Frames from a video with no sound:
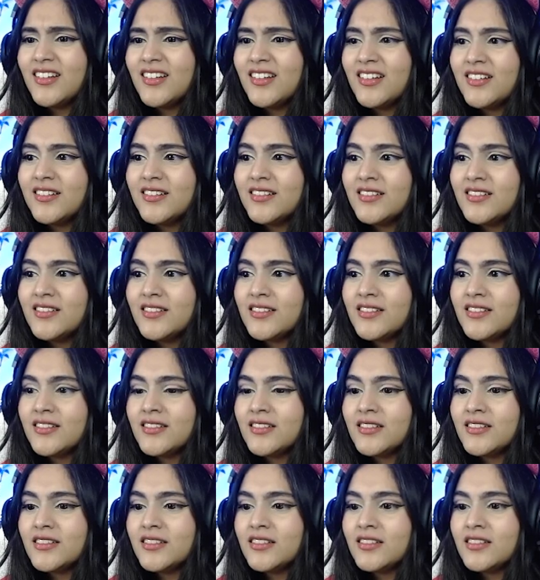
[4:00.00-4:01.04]

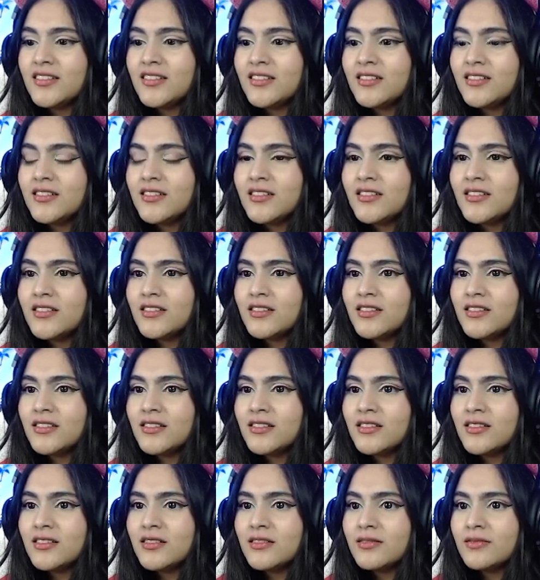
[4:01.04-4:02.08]

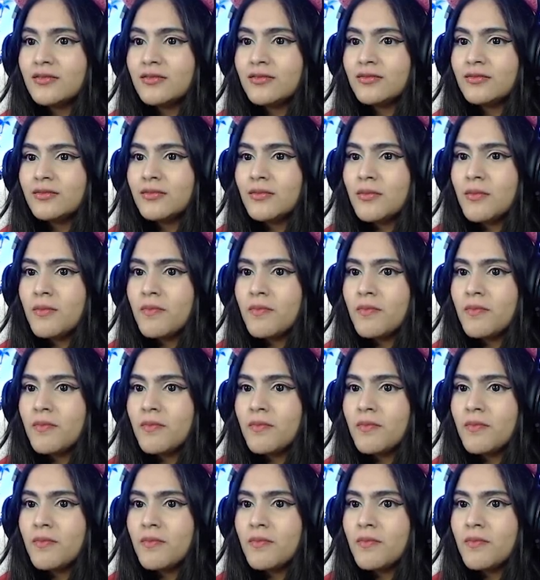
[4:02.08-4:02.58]
(no one is talking)